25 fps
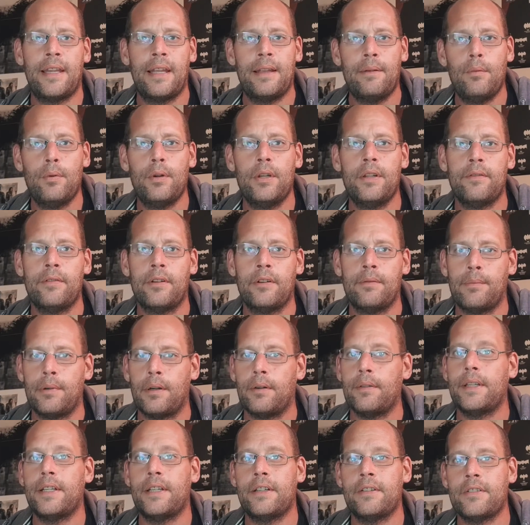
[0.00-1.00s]
They would have
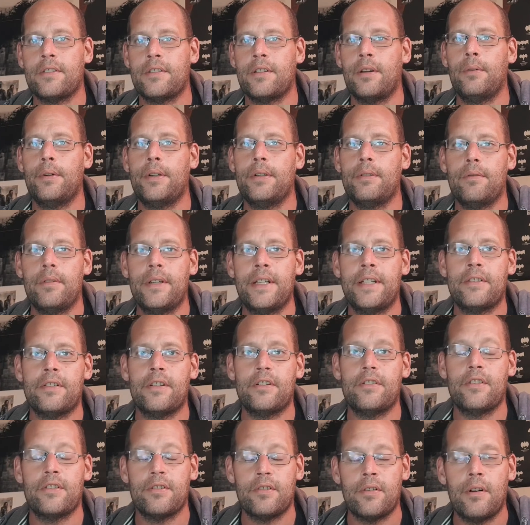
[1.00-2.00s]
probably consulted
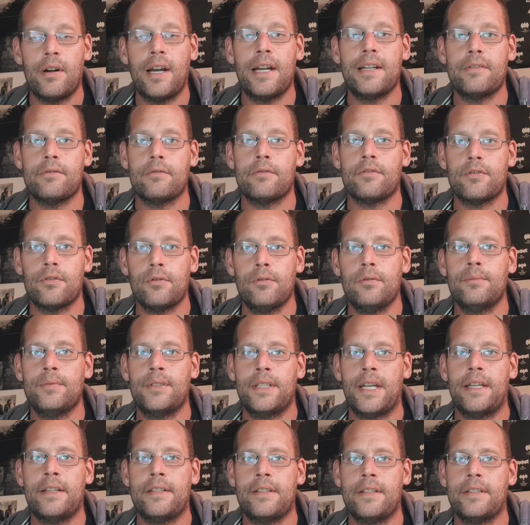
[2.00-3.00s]
researchers or actual storm
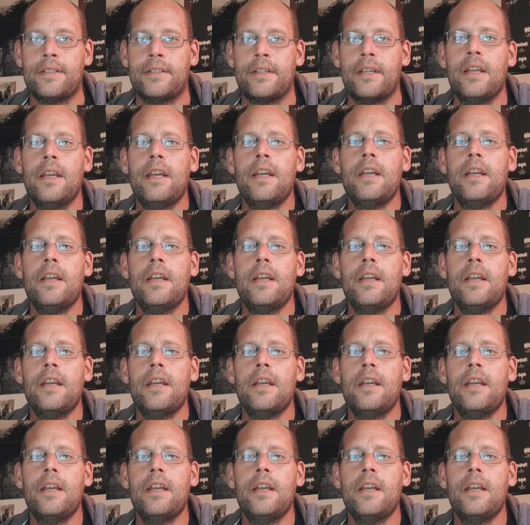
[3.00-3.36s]
chasers